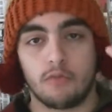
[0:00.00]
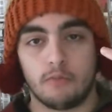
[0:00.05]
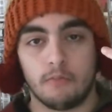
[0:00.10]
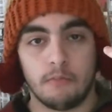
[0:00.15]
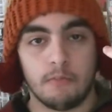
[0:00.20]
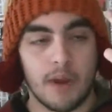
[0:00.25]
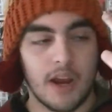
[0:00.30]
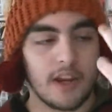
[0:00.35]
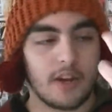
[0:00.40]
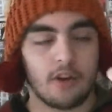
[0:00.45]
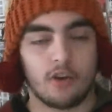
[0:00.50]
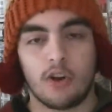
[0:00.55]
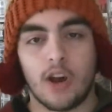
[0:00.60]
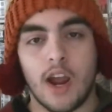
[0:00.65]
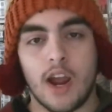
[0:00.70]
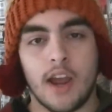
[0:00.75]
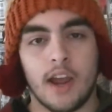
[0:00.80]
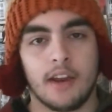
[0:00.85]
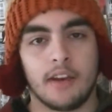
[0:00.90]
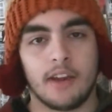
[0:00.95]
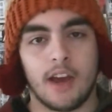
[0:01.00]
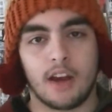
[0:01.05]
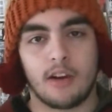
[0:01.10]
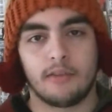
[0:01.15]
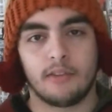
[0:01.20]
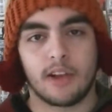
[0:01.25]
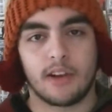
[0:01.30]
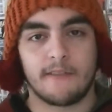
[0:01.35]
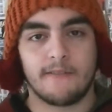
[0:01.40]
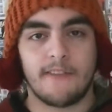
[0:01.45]
make your hand out
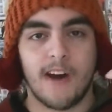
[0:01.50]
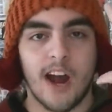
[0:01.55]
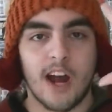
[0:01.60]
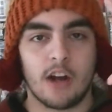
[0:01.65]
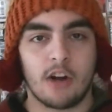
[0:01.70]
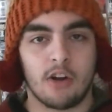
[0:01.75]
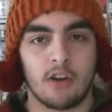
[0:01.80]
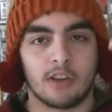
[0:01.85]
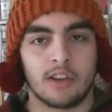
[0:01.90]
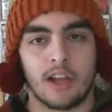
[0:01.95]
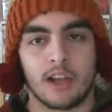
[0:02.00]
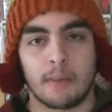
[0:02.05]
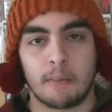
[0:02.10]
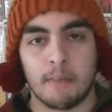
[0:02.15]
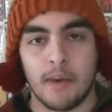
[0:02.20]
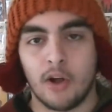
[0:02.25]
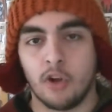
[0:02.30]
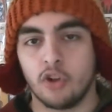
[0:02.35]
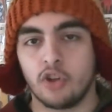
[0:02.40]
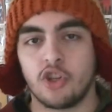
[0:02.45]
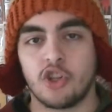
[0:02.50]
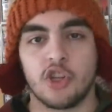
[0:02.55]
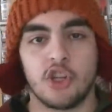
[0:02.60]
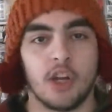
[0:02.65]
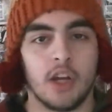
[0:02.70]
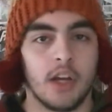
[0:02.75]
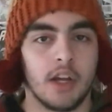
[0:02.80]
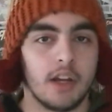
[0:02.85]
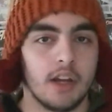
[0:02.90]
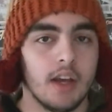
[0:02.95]
of like fire and like melt
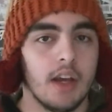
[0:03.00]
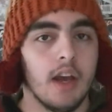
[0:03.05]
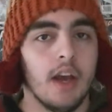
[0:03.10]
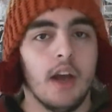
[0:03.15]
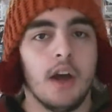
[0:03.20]
shit.